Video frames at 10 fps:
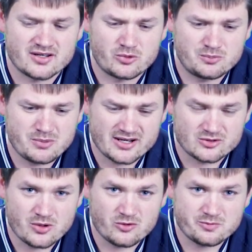we bought a
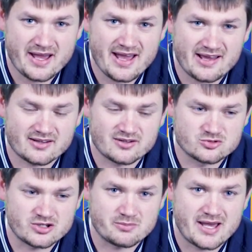12-pack
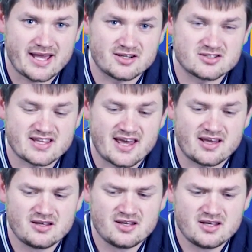drink package
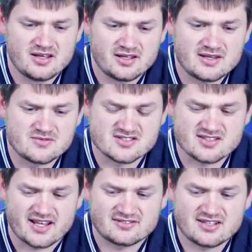that gives
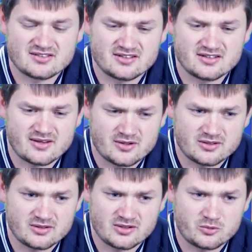us like
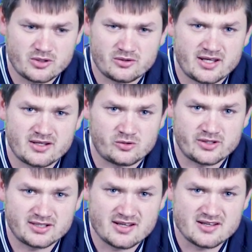it
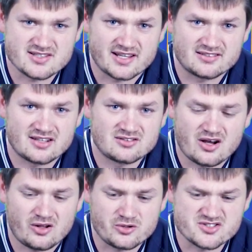only does like
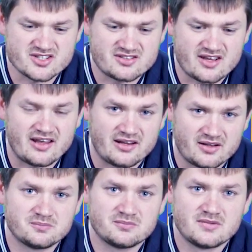$10 a day.
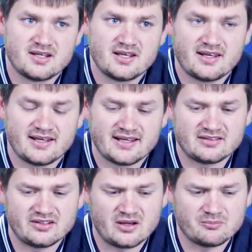
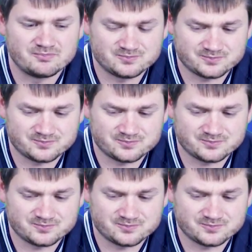And